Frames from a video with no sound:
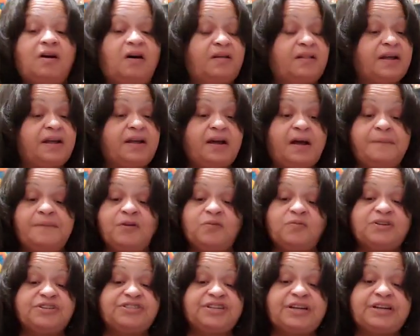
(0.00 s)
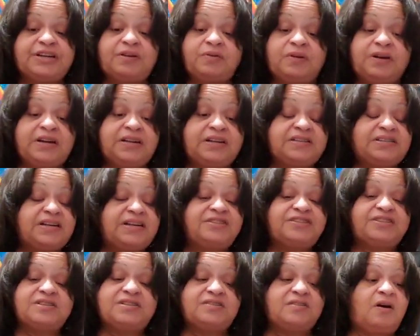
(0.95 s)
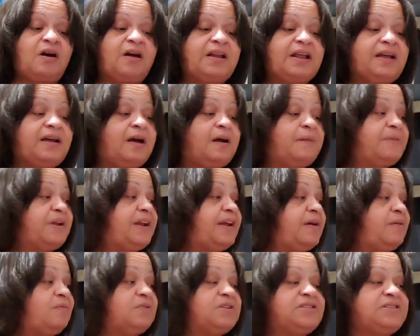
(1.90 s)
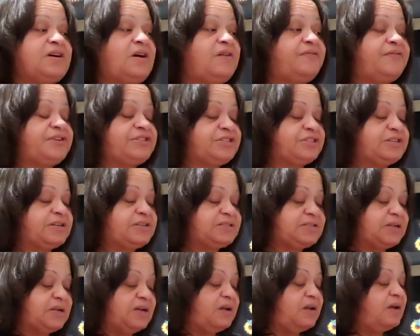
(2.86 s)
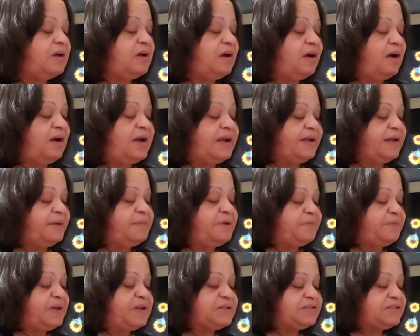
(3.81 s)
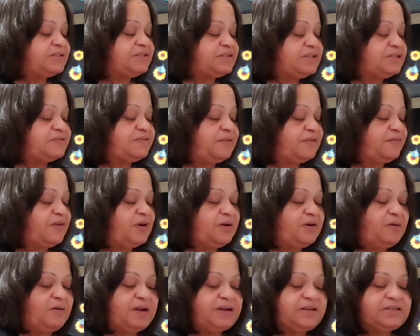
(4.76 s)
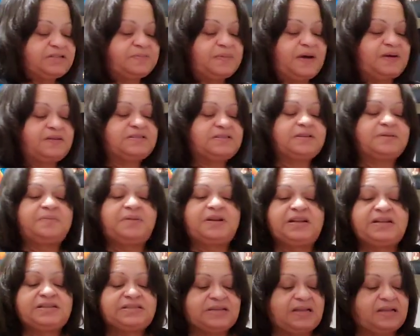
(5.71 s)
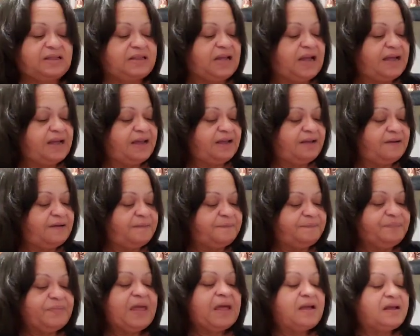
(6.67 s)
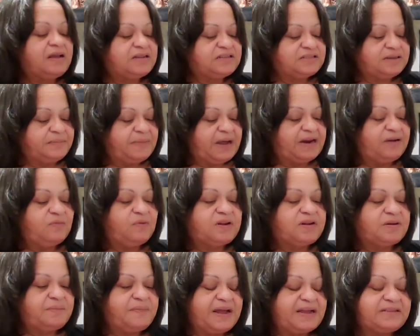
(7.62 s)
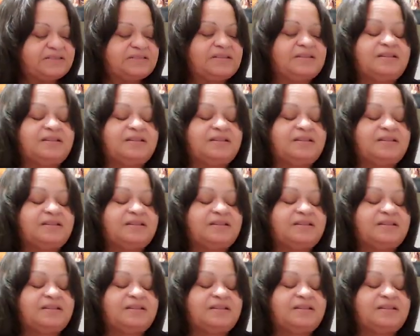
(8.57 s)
Are they coming with genuine intentions or are they coming in with selfishness? All right, give me messages for Virgo and this person, please, and thank you. Somebody want to make,